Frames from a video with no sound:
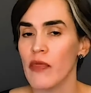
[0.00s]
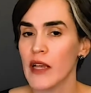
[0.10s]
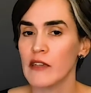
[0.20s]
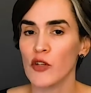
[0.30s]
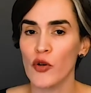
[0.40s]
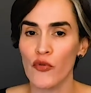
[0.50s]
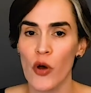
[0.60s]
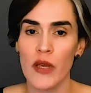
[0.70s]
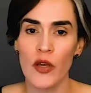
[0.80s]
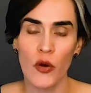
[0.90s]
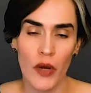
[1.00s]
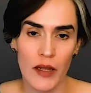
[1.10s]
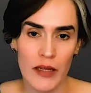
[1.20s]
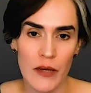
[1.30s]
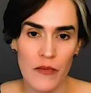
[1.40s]
things are growing
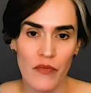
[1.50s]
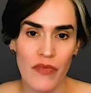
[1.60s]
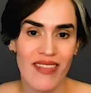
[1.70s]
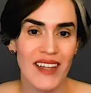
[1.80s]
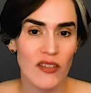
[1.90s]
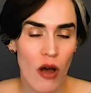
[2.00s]
quickly, that's